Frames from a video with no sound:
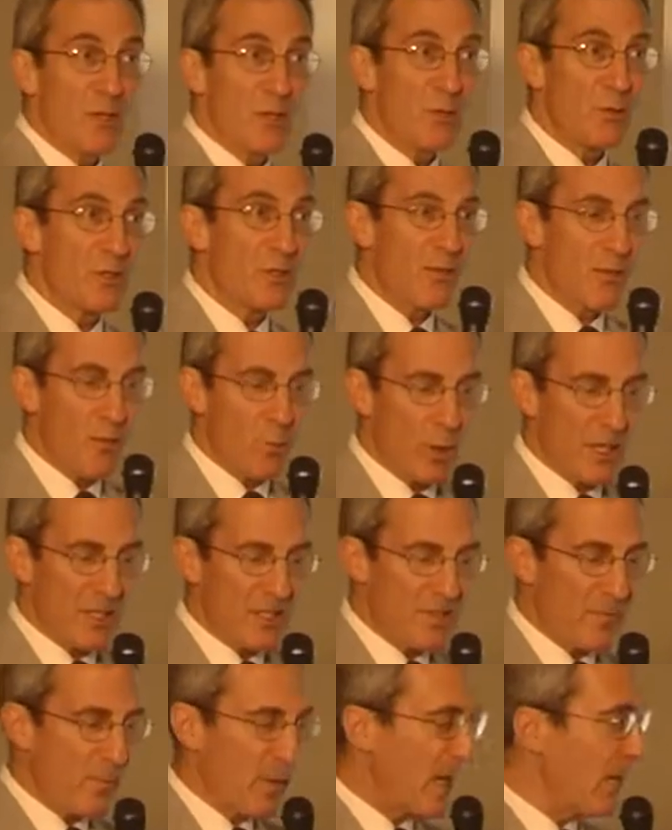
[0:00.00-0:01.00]
those different weights
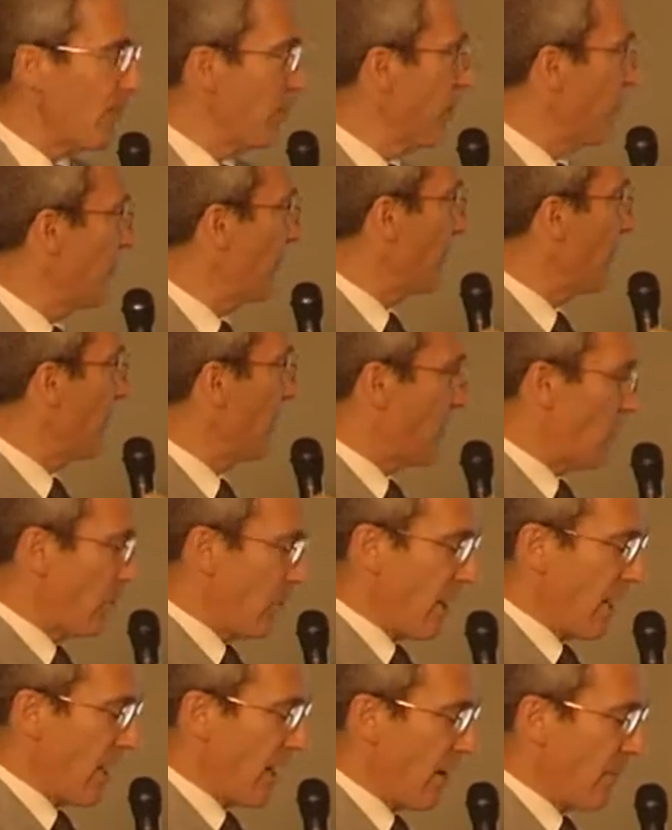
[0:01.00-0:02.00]
of paper. Here we
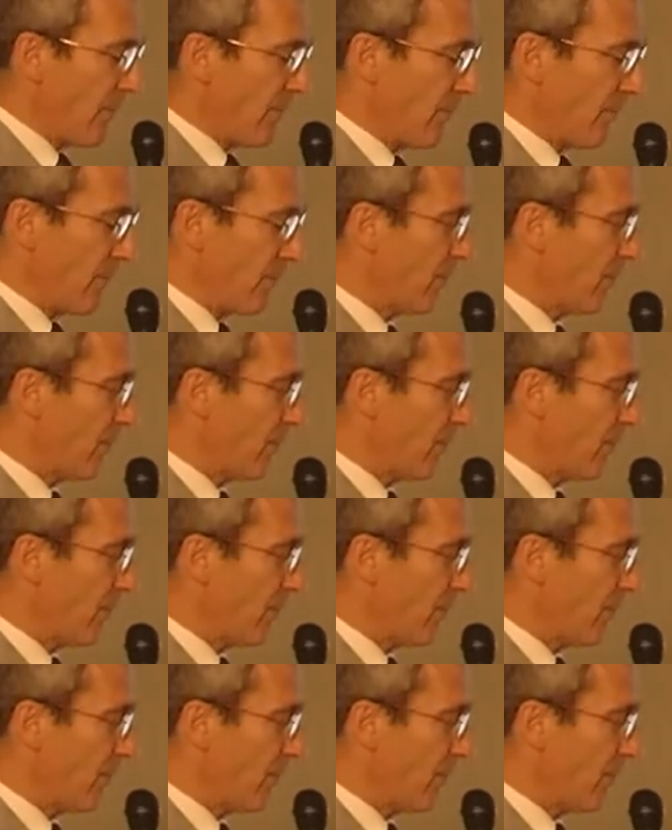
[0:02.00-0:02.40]
have